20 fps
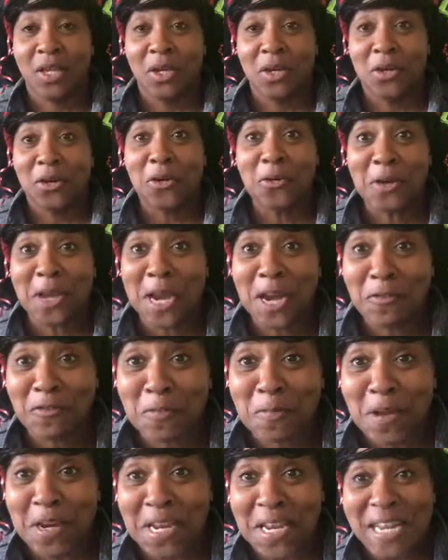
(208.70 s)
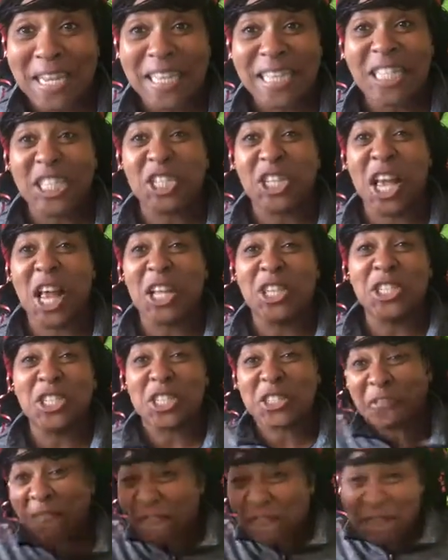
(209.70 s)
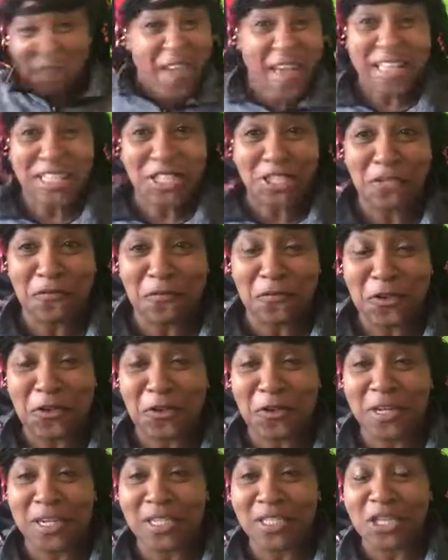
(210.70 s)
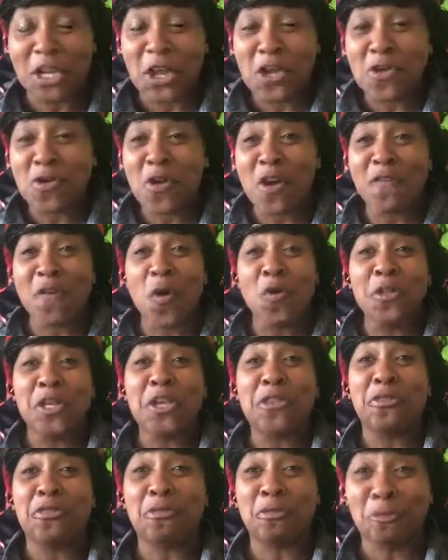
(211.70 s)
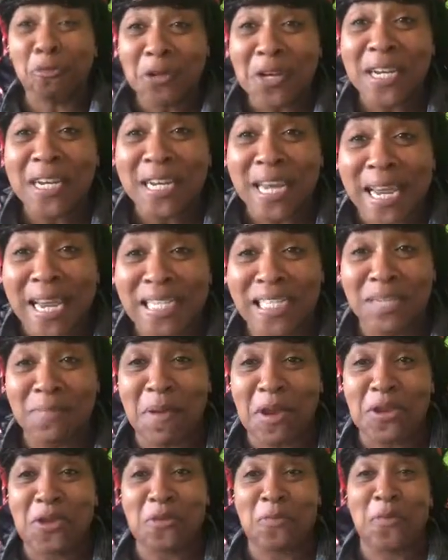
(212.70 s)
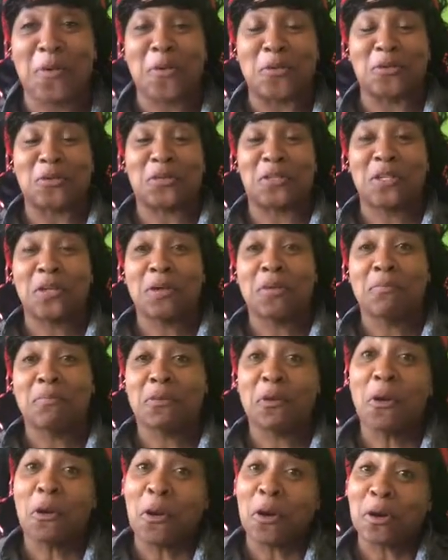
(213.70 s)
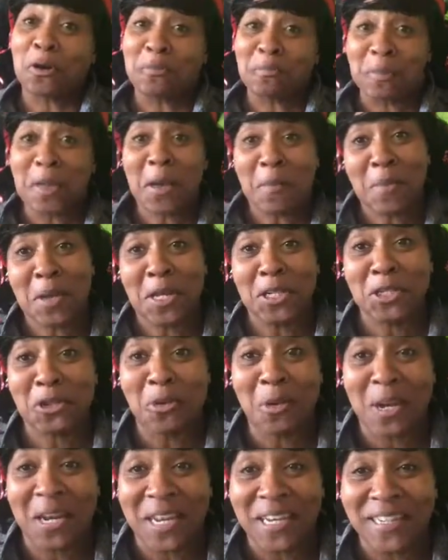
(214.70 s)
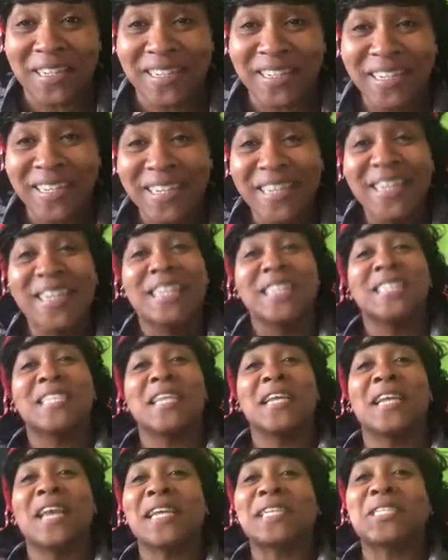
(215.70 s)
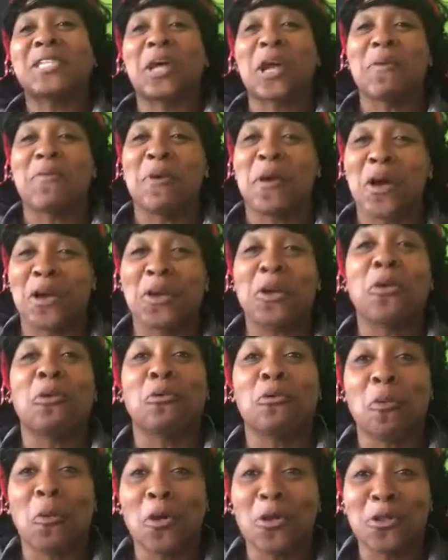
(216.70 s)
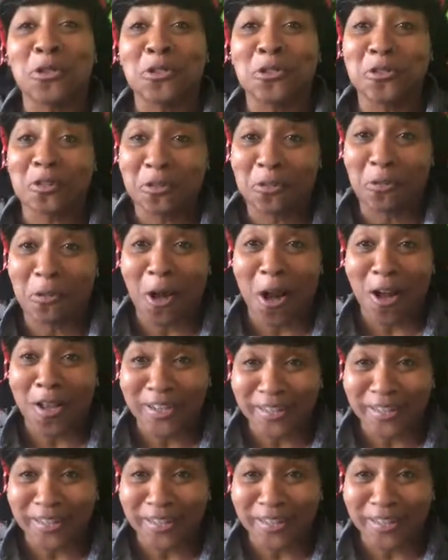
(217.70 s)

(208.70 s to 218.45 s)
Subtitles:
Okay, everybody, this challenge is fast and furious. You have only 3 days to make your posts, or a minute to win it. See you next time on Royals Rock